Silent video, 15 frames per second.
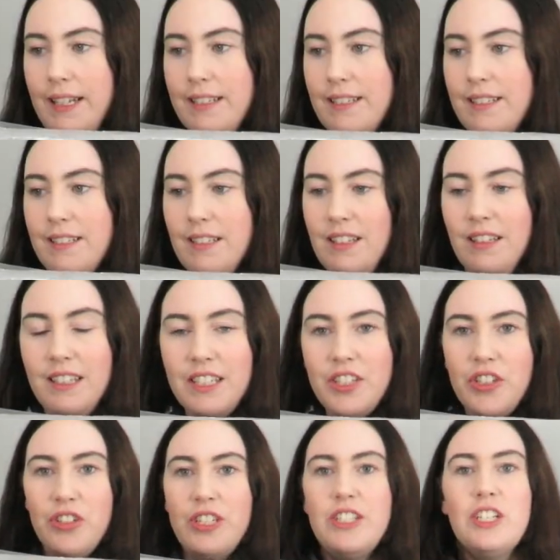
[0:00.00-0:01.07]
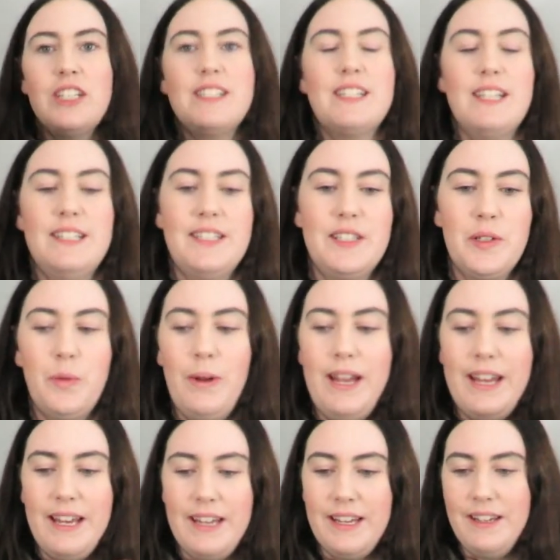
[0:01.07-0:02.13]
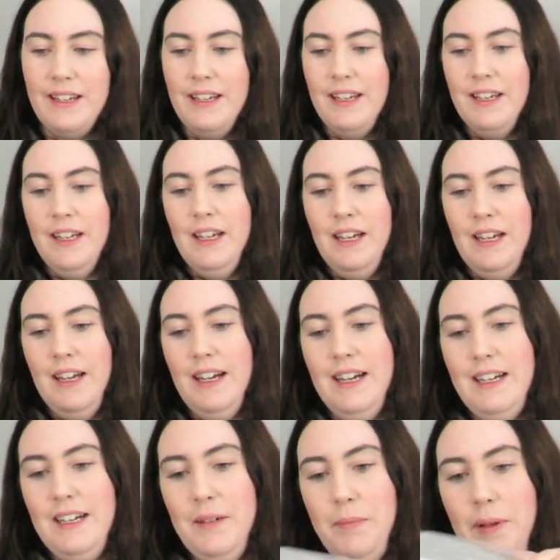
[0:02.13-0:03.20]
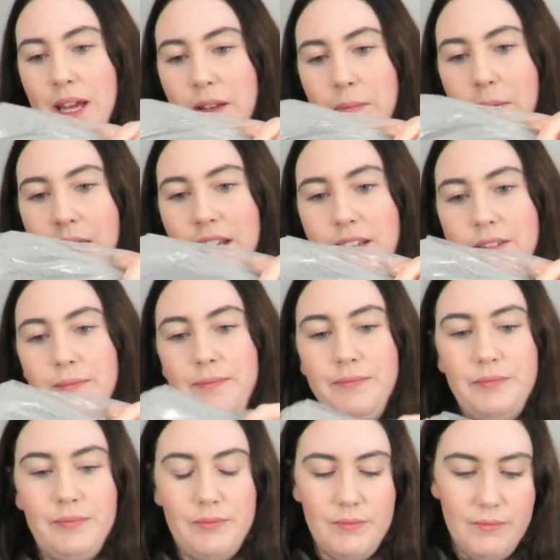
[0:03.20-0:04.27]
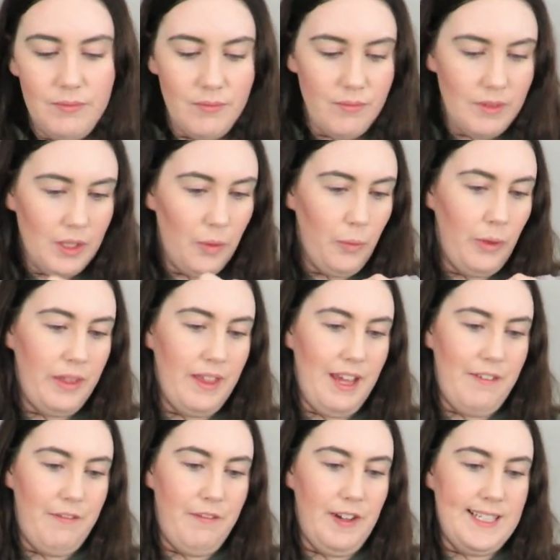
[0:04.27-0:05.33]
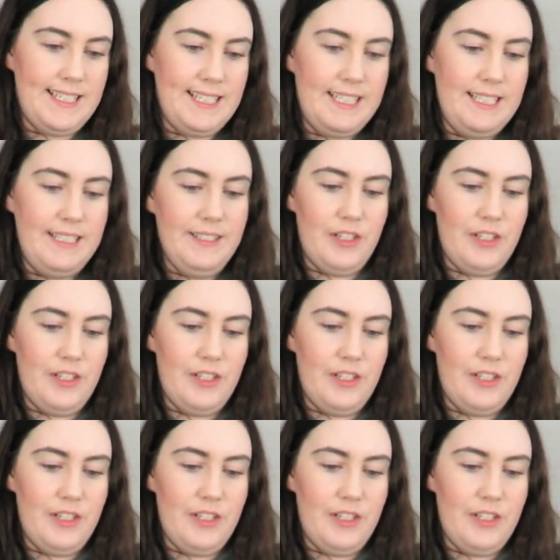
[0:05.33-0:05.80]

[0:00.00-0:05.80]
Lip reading: It's literally just a square pet bed with a fuzzy